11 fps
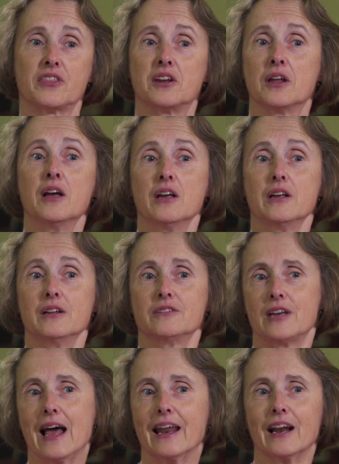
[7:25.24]
than
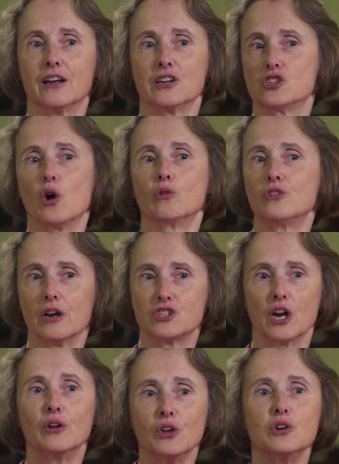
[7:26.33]
telling learners, oh, no,
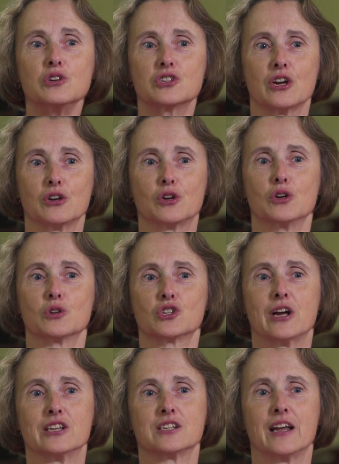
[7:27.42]
don't use Google
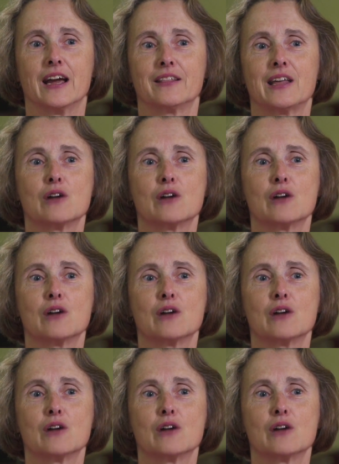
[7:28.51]
Translate.